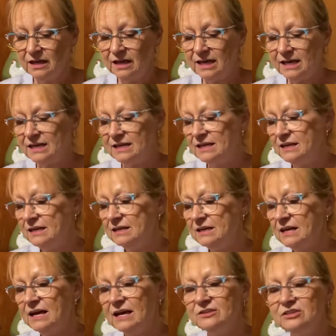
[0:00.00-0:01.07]
And
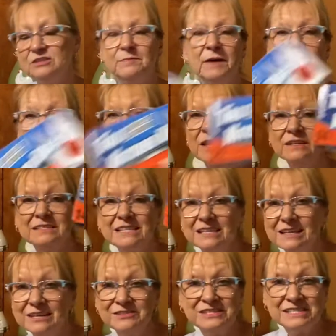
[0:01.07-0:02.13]
I just bought a box of
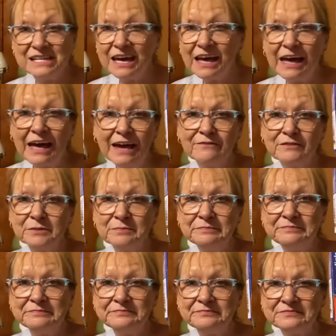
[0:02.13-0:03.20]
those to have them.
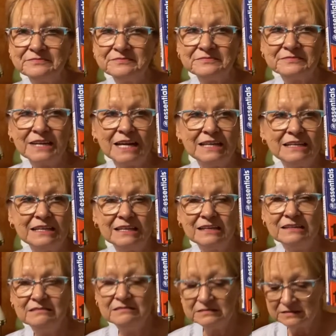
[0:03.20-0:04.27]
I did.
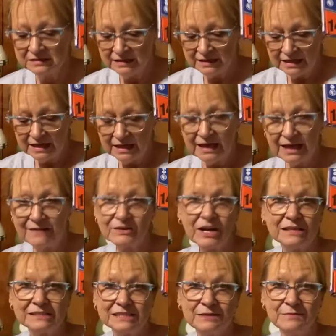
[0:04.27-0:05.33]
I've
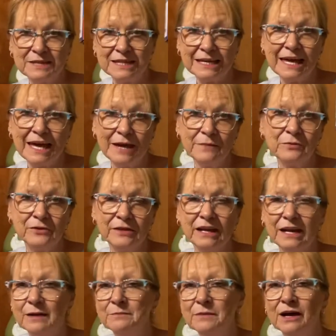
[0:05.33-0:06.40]
got some in the camper that
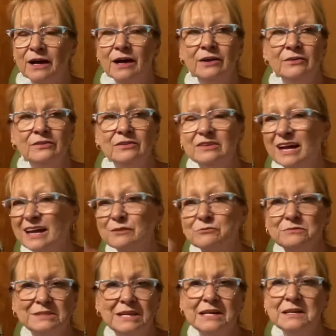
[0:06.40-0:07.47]
I bought. I don't
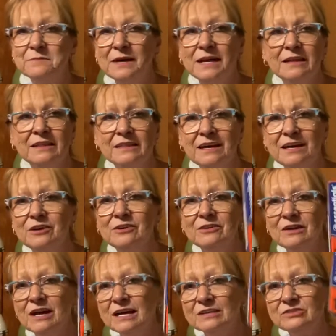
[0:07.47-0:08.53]
want to take them out of there.
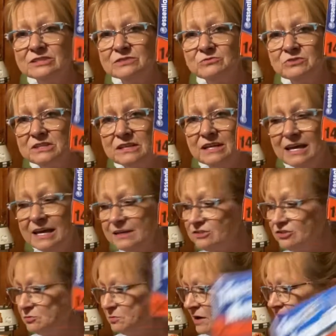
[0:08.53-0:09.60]
I just wanted an
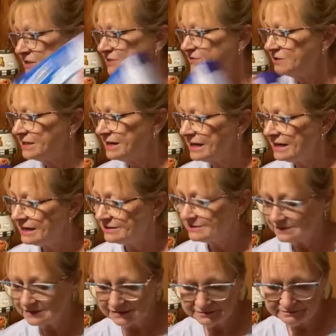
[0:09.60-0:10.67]
extra box for the
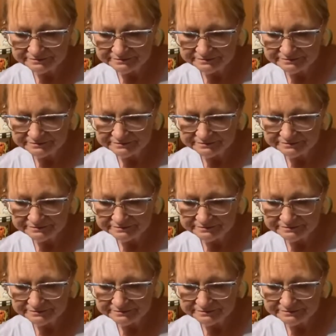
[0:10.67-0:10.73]
house.